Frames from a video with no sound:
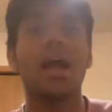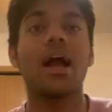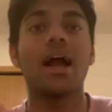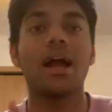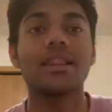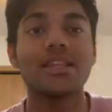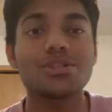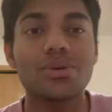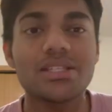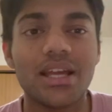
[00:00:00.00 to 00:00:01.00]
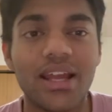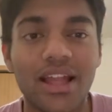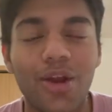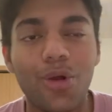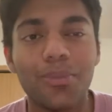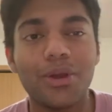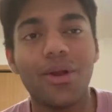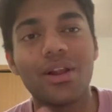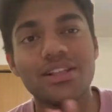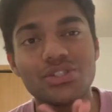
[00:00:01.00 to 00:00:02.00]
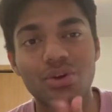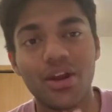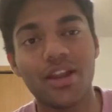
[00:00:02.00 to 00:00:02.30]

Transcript: and this was it i hope you all enjoyed